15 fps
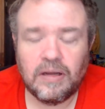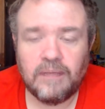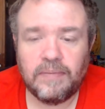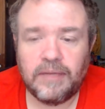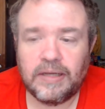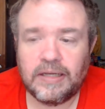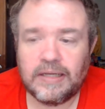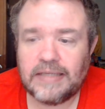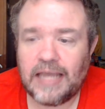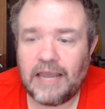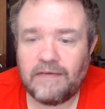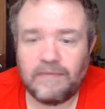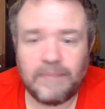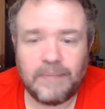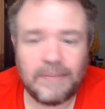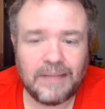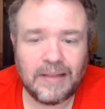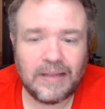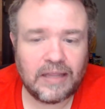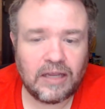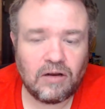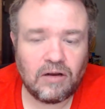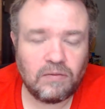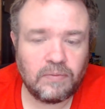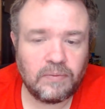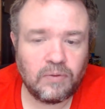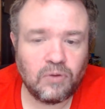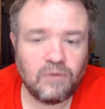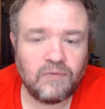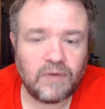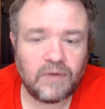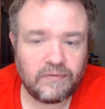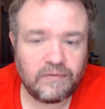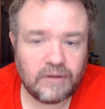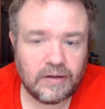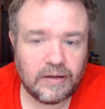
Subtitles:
because they have a baby that they don't approve of.